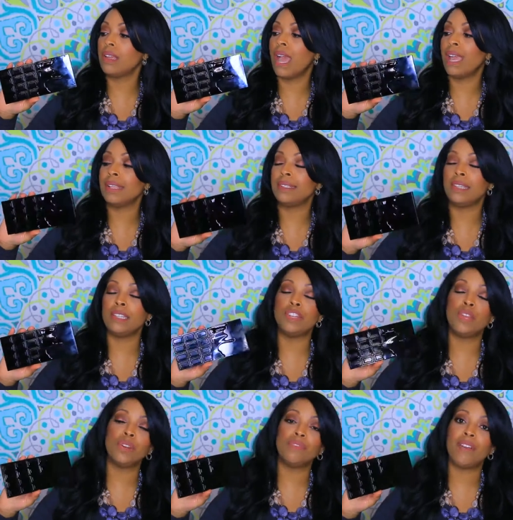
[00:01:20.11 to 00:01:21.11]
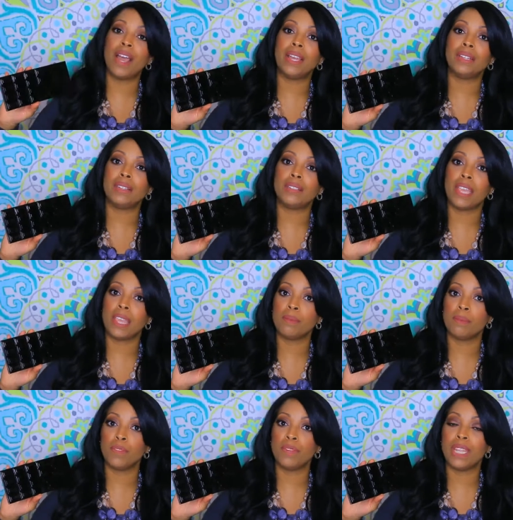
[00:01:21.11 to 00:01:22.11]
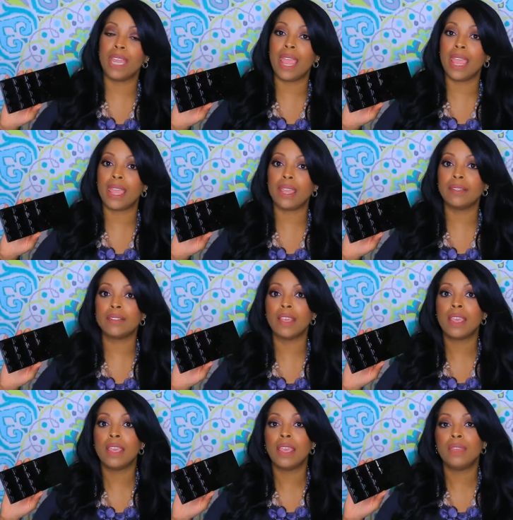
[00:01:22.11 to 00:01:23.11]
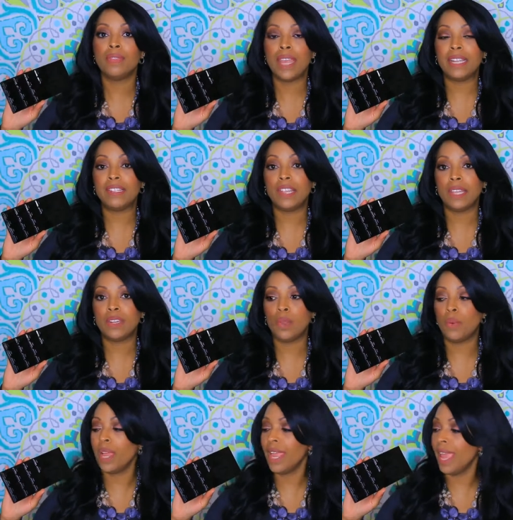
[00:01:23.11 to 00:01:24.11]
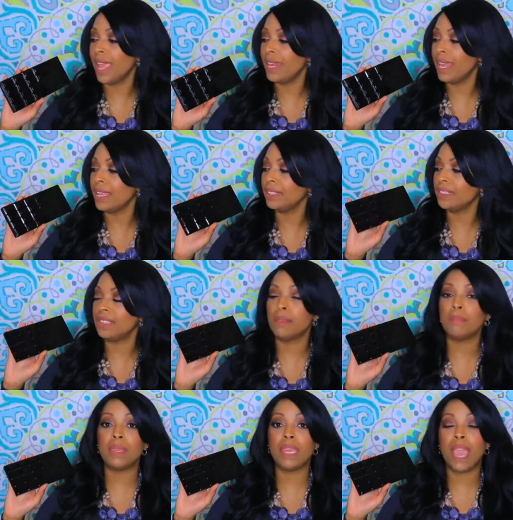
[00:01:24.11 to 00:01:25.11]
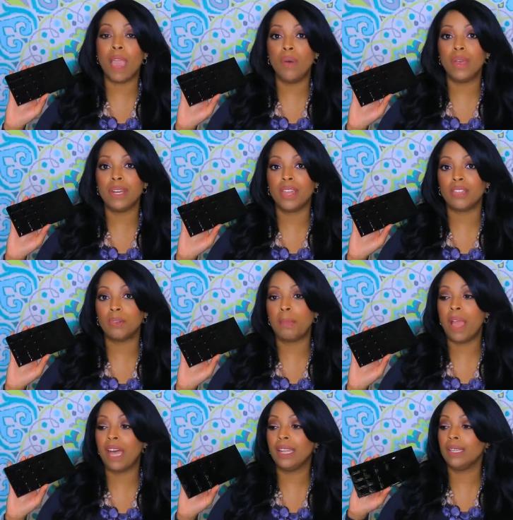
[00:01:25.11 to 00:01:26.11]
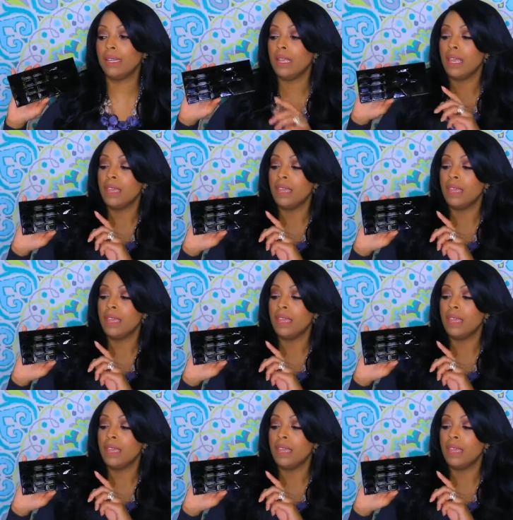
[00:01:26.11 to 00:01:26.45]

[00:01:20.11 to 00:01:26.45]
I did notify Tam Beauty and they did go ahead and send me out another palette.